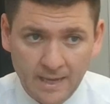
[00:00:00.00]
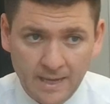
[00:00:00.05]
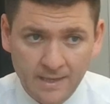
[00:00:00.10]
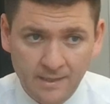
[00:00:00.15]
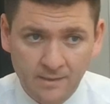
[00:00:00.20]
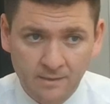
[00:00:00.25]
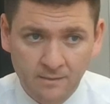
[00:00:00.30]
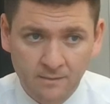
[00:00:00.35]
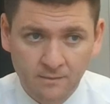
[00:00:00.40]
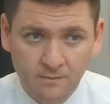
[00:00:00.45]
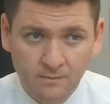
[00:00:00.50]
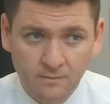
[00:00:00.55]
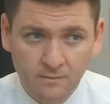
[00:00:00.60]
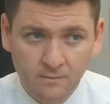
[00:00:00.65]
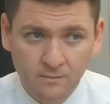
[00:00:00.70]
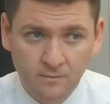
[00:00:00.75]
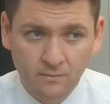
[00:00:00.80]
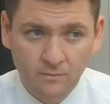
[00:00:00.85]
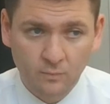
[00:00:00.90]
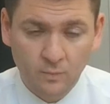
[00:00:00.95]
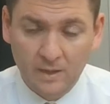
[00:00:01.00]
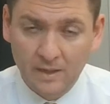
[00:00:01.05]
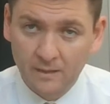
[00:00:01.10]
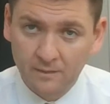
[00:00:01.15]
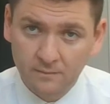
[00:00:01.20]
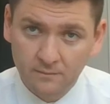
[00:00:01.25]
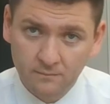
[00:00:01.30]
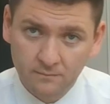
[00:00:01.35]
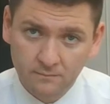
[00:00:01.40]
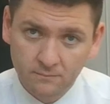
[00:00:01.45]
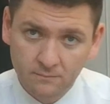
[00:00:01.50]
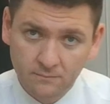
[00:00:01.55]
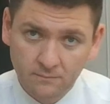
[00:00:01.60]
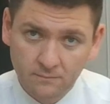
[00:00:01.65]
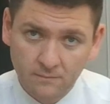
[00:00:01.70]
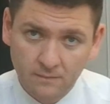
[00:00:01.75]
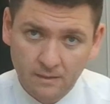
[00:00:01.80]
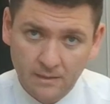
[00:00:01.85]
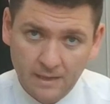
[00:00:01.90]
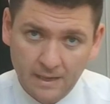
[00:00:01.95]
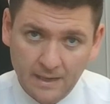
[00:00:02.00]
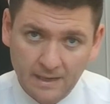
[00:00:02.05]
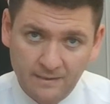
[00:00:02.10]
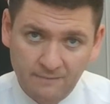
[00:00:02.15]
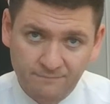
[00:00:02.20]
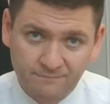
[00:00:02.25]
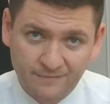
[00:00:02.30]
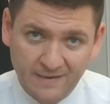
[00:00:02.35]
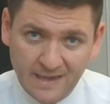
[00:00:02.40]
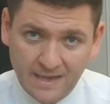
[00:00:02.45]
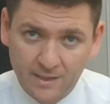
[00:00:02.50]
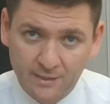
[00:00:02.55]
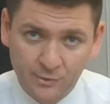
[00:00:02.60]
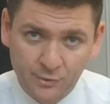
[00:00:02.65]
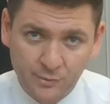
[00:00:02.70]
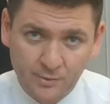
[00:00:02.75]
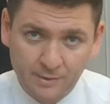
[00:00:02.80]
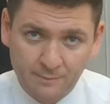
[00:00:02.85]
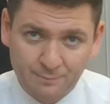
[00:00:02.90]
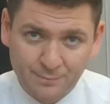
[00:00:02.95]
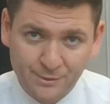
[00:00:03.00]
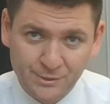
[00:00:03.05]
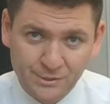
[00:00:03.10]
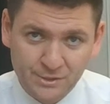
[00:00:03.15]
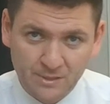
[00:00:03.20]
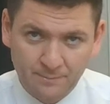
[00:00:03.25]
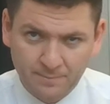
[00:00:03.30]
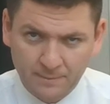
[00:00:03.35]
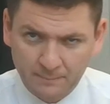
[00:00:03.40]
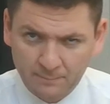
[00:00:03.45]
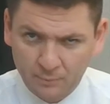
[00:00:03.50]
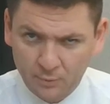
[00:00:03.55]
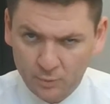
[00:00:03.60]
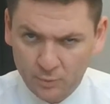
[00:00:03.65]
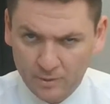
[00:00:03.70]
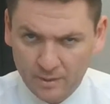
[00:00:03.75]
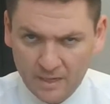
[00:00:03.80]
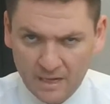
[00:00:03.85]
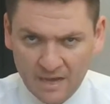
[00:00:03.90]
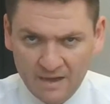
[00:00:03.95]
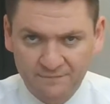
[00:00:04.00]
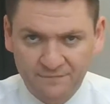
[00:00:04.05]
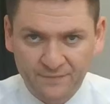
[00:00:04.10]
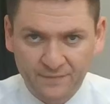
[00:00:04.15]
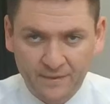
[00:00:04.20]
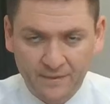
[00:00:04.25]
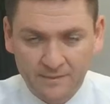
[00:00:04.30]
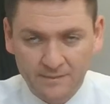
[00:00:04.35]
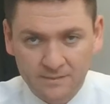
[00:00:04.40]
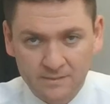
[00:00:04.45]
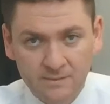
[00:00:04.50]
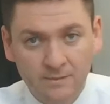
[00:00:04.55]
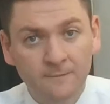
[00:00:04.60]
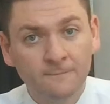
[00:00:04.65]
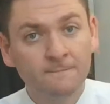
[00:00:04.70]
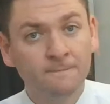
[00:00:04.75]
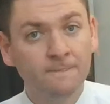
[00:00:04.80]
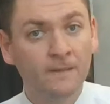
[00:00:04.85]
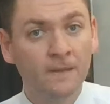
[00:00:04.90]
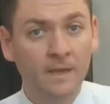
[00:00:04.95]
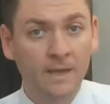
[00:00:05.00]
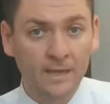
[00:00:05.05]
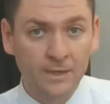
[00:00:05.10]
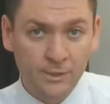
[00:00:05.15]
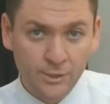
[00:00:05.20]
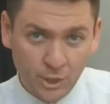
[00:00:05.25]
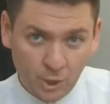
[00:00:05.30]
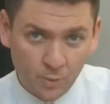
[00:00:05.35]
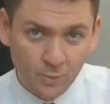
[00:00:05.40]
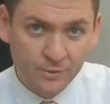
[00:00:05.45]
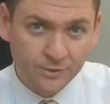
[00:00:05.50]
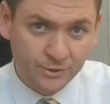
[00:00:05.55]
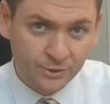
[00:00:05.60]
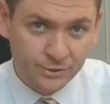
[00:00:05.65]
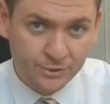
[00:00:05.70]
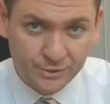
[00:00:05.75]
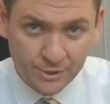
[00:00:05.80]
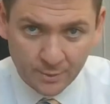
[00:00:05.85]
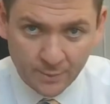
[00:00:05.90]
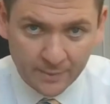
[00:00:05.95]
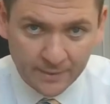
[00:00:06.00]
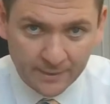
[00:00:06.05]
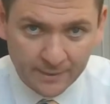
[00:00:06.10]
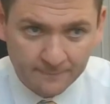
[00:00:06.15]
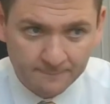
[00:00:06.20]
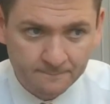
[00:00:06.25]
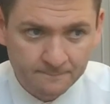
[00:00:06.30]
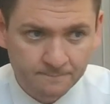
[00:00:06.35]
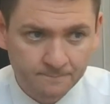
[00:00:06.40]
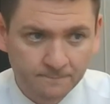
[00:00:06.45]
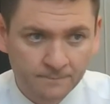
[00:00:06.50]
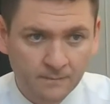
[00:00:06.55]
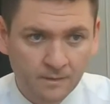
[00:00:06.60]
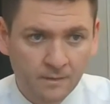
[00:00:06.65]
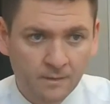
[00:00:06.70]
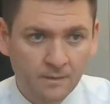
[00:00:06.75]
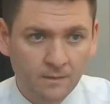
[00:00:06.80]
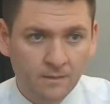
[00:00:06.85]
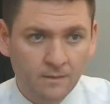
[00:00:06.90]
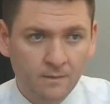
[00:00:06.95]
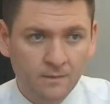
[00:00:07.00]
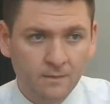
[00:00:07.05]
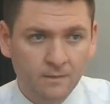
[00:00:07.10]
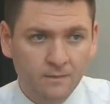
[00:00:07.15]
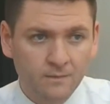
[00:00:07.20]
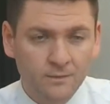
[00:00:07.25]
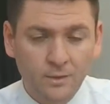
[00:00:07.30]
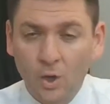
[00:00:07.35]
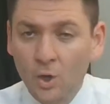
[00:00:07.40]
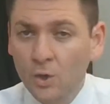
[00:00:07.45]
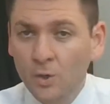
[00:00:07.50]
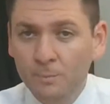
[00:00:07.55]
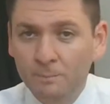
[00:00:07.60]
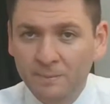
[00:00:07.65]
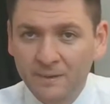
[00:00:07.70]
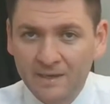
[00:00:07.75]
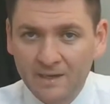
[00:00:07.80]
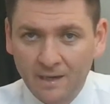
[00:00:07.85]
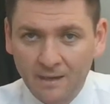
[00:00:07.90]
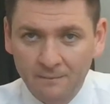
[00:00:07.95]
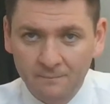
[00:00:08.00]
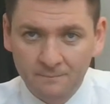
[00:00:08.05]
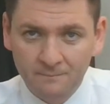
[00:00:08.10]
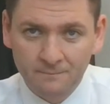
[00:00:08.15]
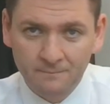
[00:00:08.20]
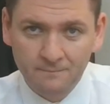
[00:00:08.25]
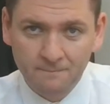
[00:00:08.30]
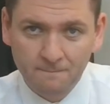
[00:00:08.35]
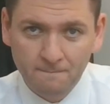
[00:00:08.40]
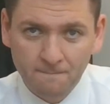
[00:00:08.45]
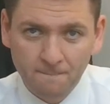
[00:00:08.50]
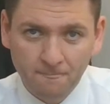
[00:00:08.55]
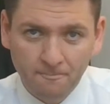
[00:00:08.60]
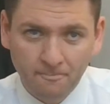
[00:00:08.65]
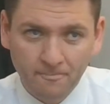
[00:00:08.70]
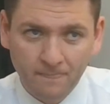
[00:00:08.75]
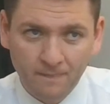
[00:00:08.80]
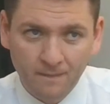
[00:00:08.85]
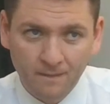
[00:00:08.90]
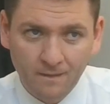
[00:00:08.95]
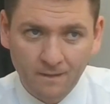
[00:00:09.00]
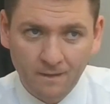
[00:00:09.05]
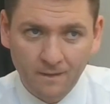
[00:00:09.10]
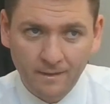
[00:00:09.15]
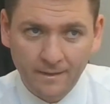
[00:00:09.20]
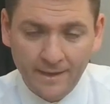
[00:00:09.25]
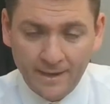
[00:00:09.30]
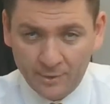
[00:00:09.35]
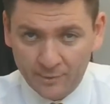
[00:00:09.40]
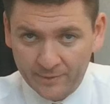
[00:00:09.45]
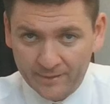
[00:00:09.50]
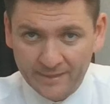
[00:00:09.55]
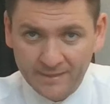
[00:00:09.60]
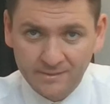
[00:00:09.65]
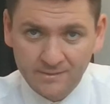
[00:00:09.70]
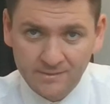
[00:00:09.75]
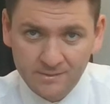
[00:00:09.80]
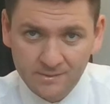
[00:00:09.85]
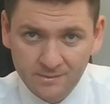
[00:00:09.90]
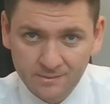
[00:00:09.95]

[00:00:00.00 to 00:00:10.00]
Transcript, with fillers: and while I value and appreciate people who are confident and know what they're doing, don't become arrogant.